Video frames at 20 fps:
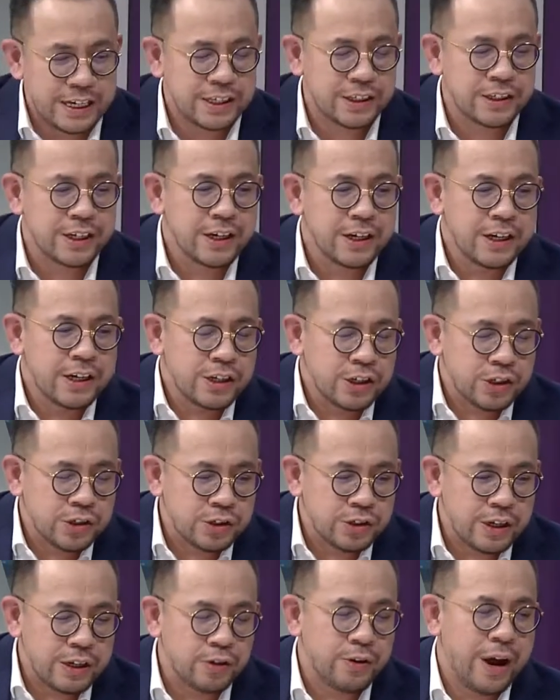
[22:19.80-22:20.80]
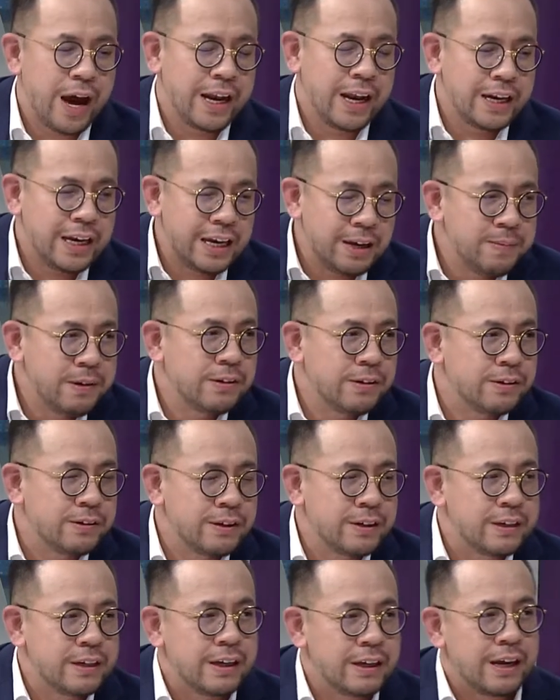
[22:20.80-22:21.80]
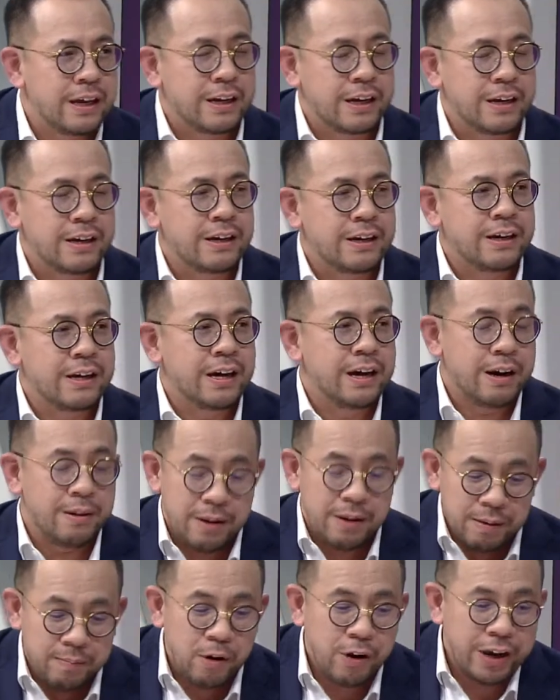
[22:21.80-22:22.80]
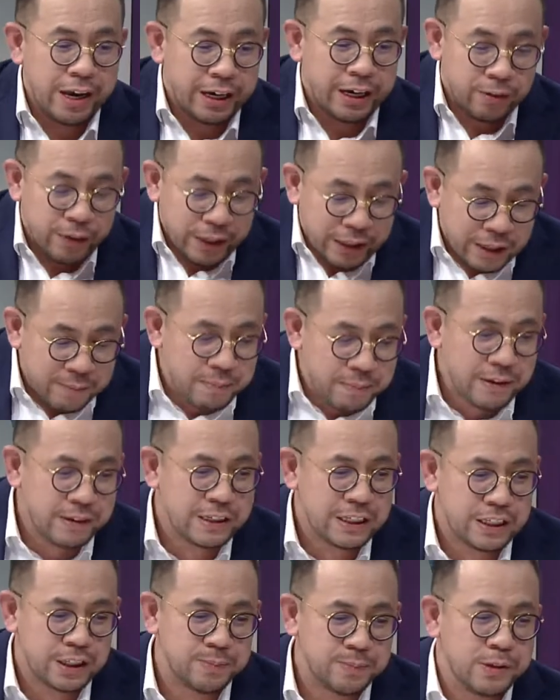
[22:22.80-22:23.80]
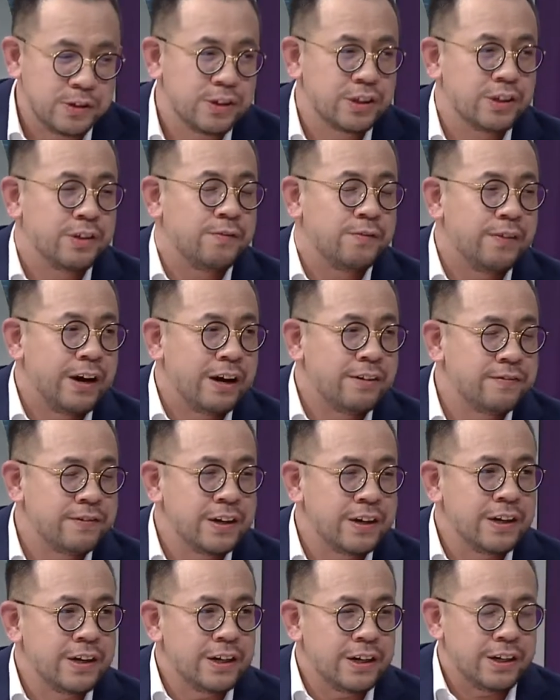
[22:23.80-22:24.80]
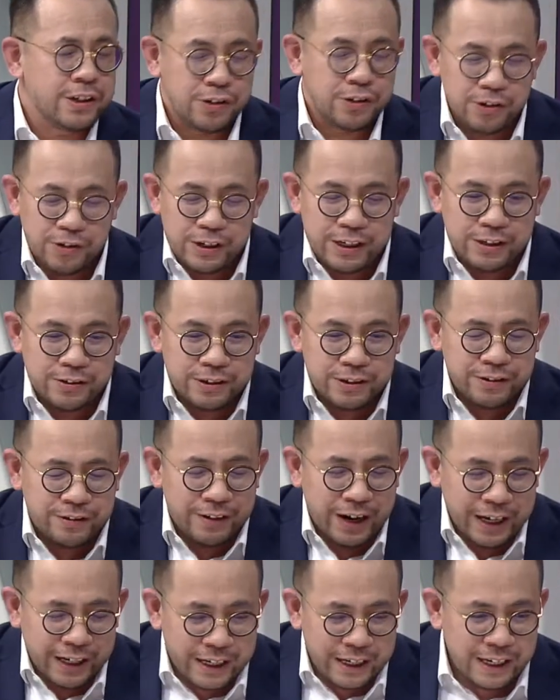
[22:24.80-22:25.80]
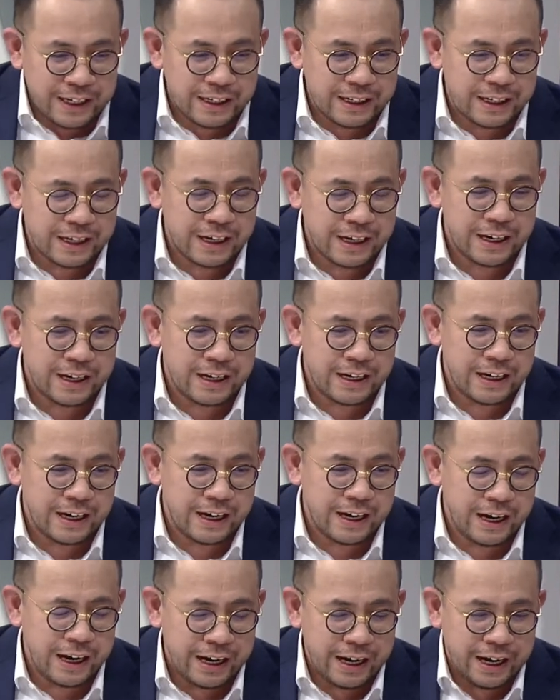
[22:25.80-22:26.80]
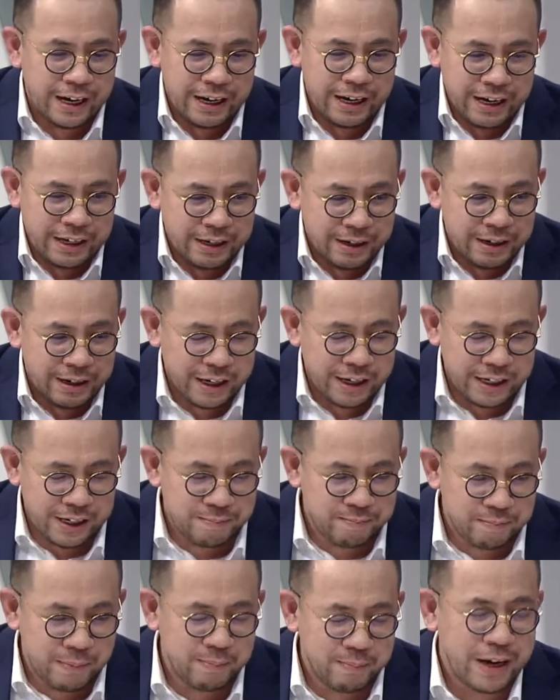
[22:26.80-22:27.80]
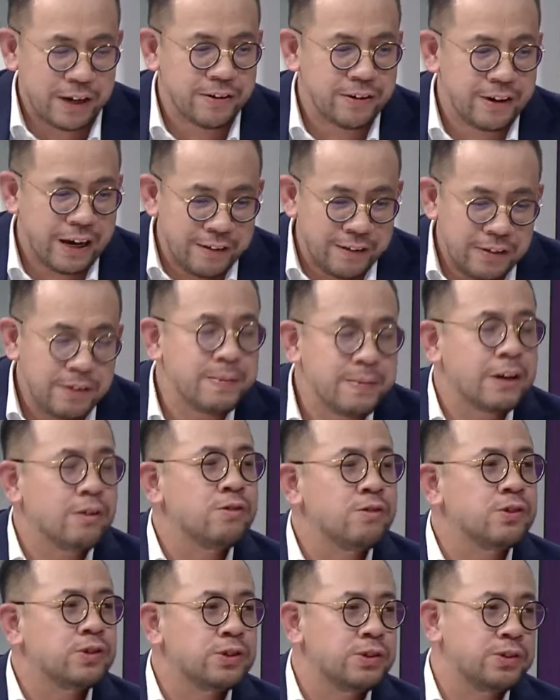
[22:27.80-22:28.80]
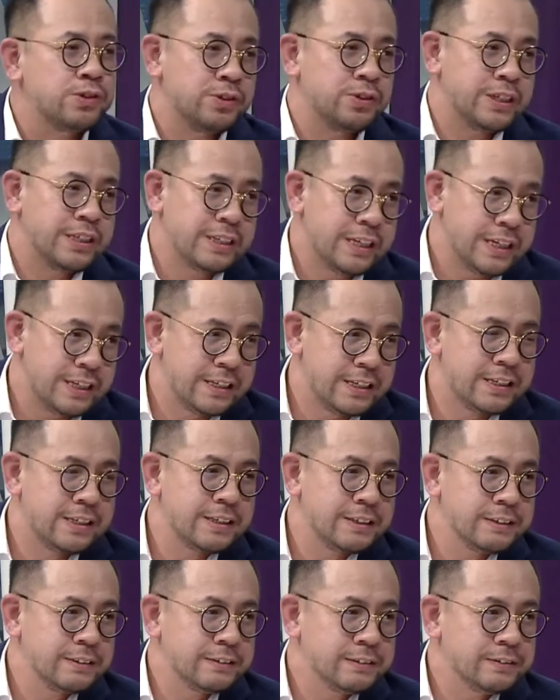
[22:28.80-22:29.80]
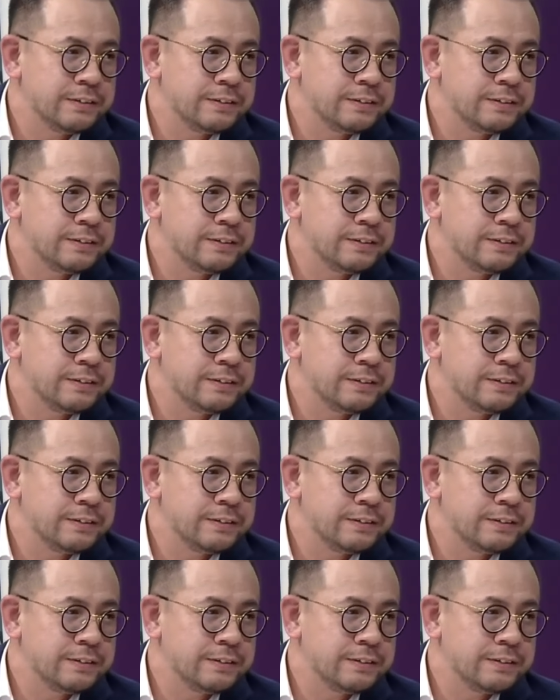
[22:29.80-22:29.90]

of the federation is to enable uh, a, a, more equitable distribution of wealth, not only to the rakyat uh, at, at, the, at, the, micro level, but also to the